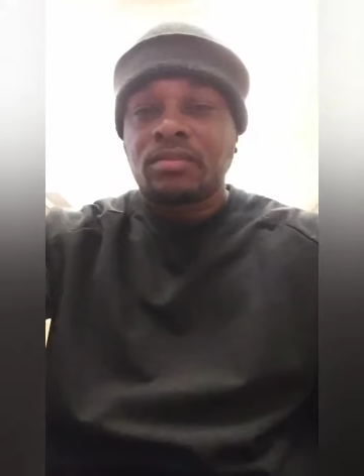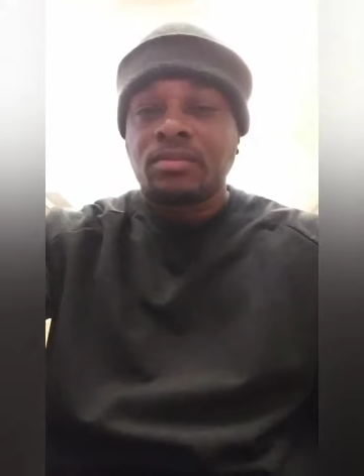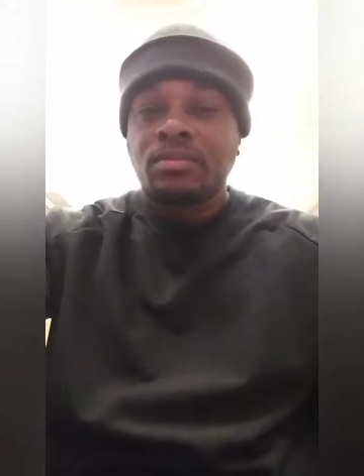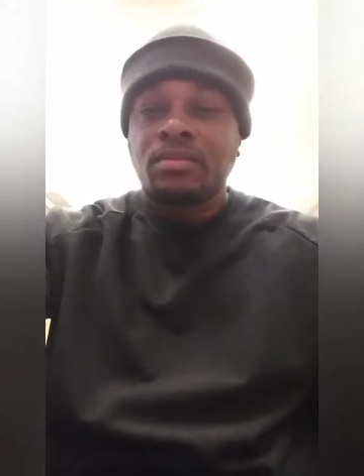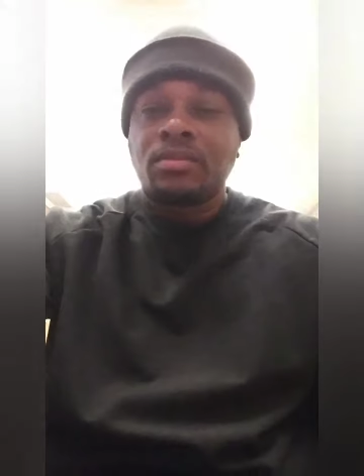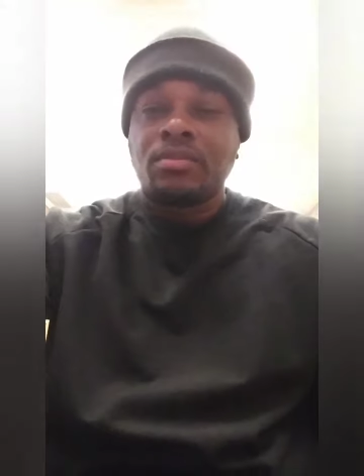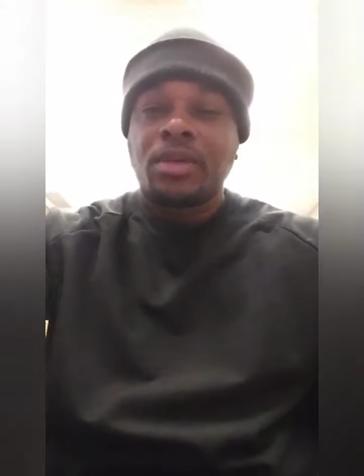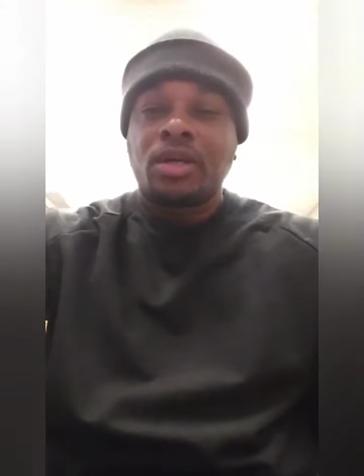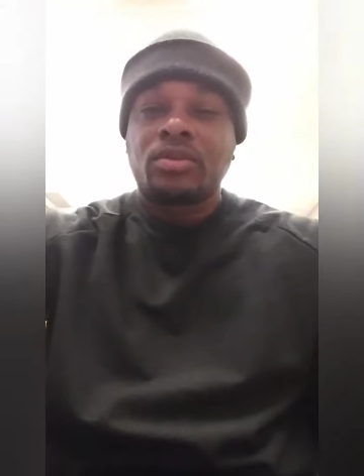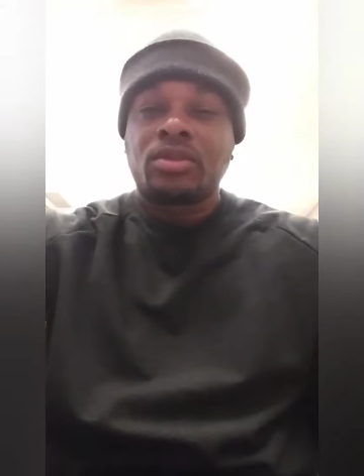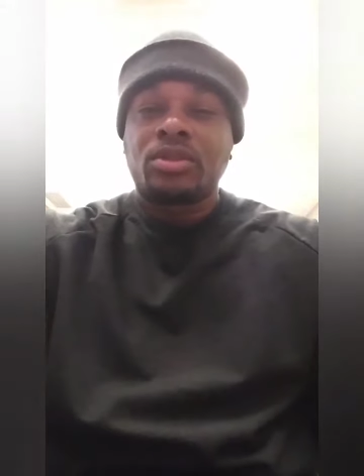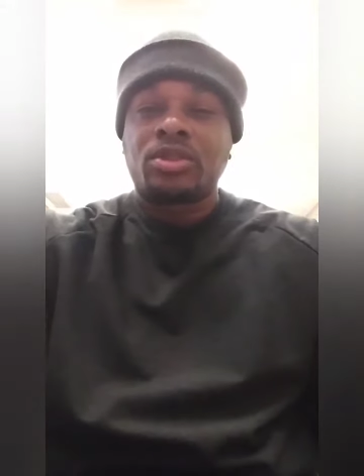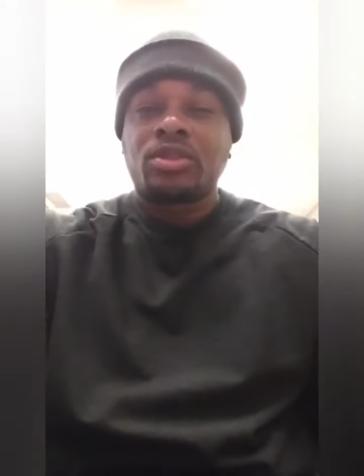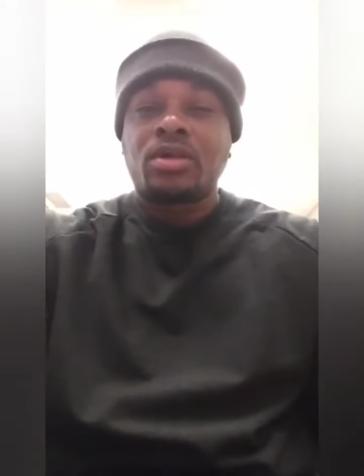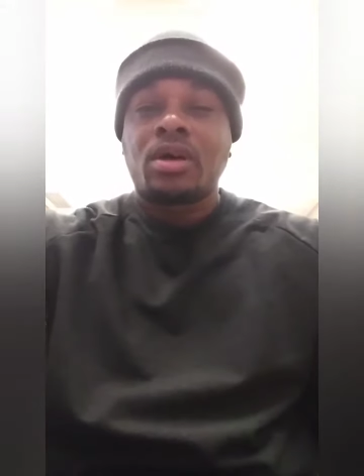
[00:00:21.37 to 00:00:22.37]
I'm about
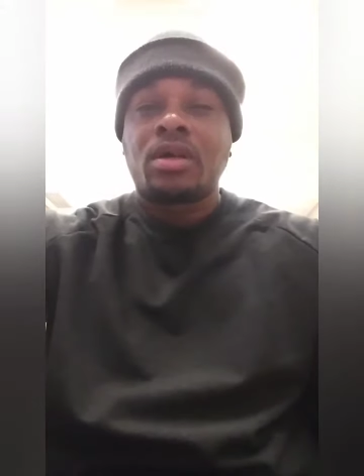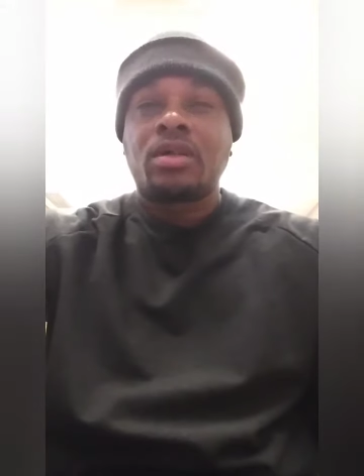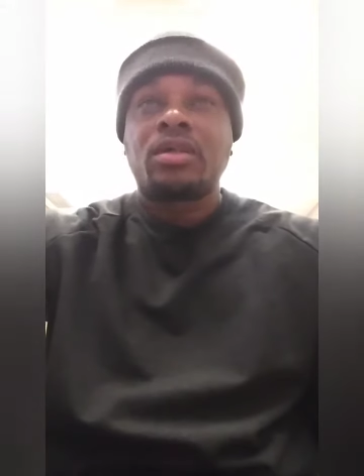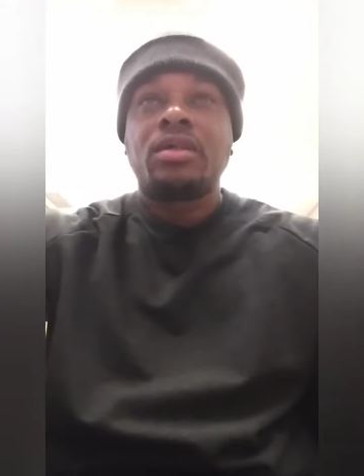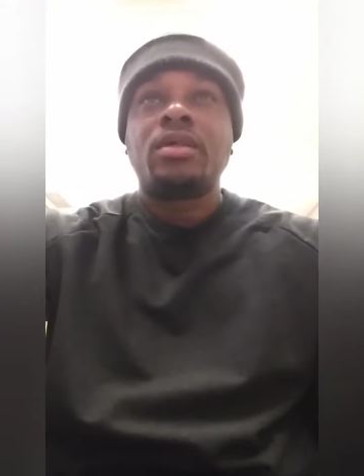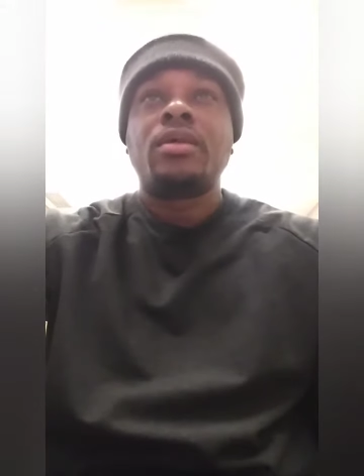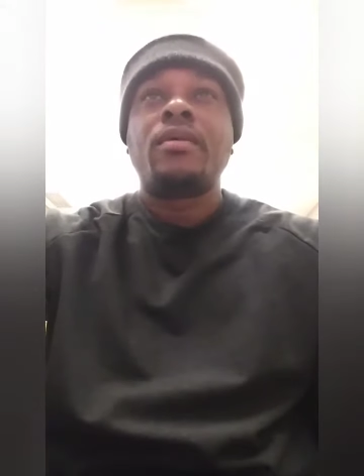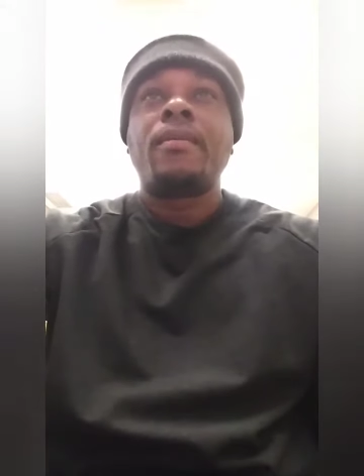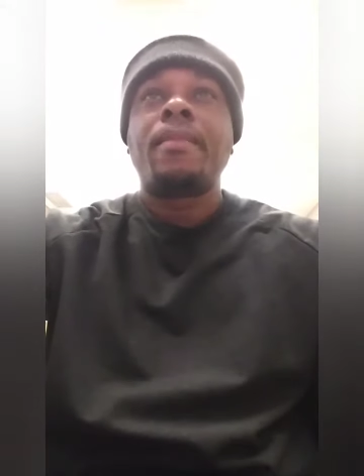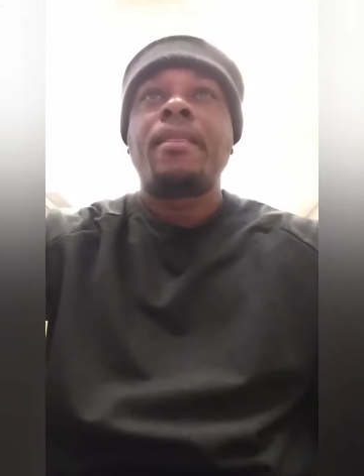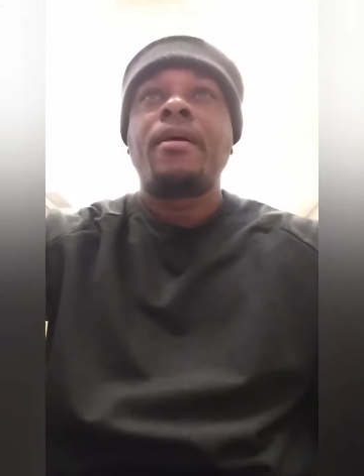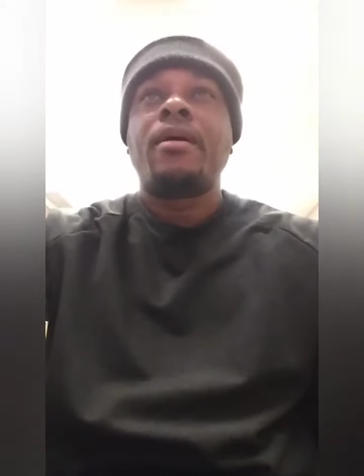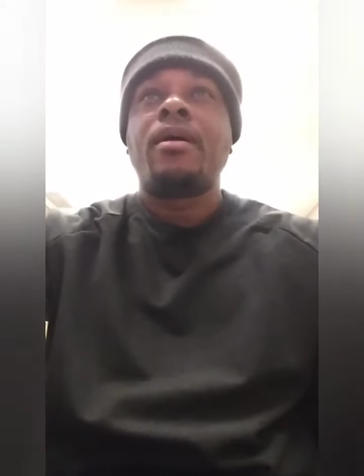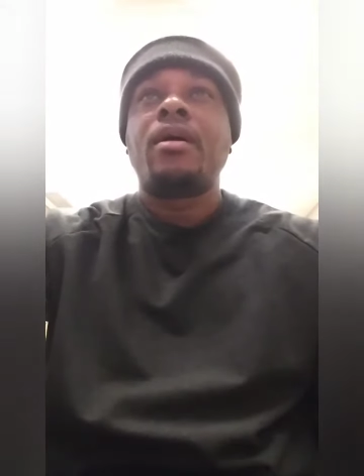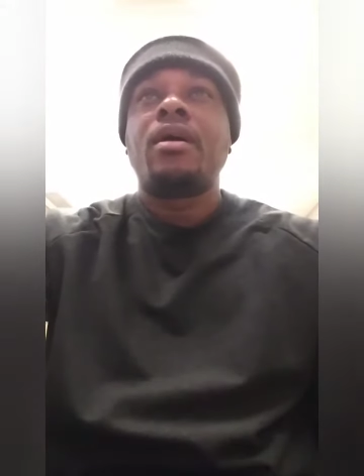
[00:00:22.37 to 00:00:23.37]
to start a
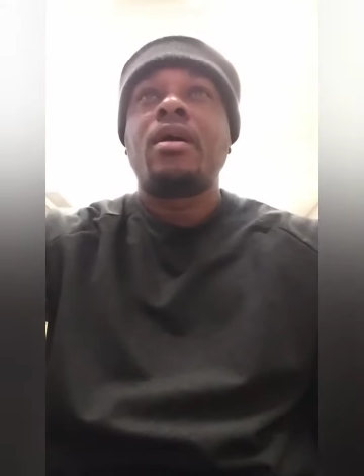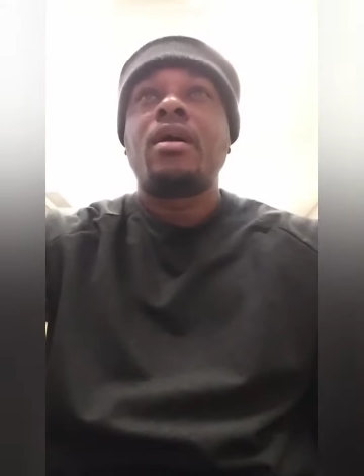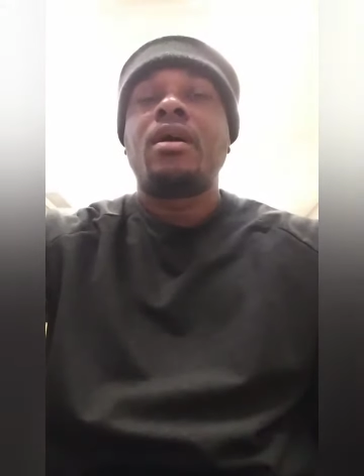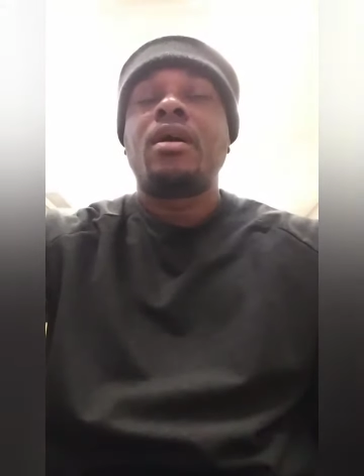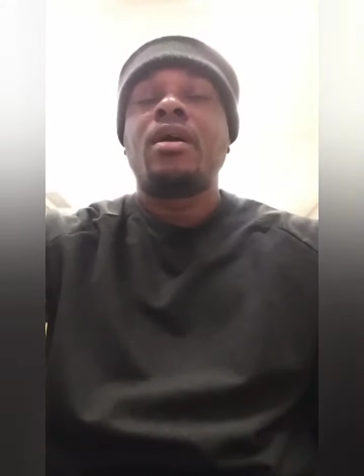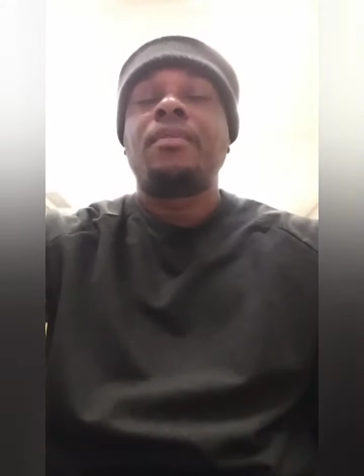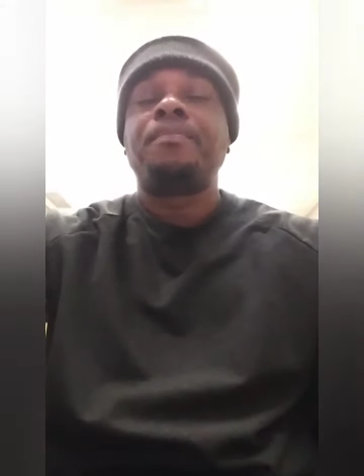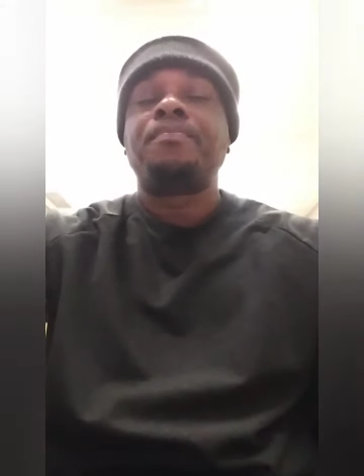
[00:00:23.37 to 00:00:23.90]
uh,